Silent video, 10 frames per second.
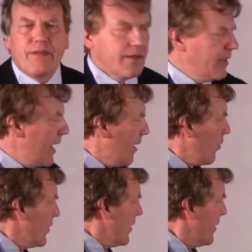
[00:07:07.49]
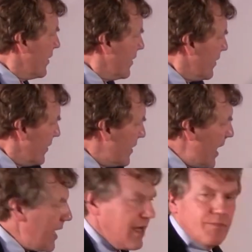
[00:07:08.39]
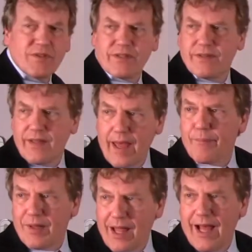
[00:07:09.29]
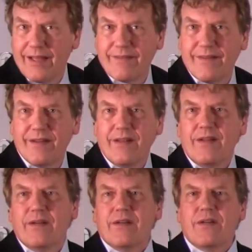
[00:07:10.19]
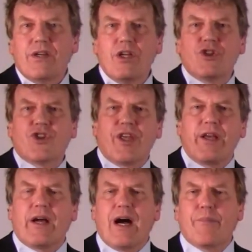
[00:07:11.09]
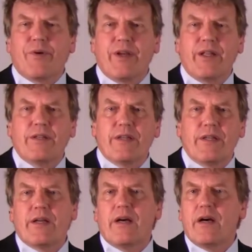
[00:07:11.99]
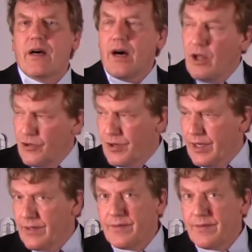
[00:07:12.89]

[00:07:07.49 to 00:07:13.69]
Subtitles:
the noun names, appellat, each thing comprehended under it.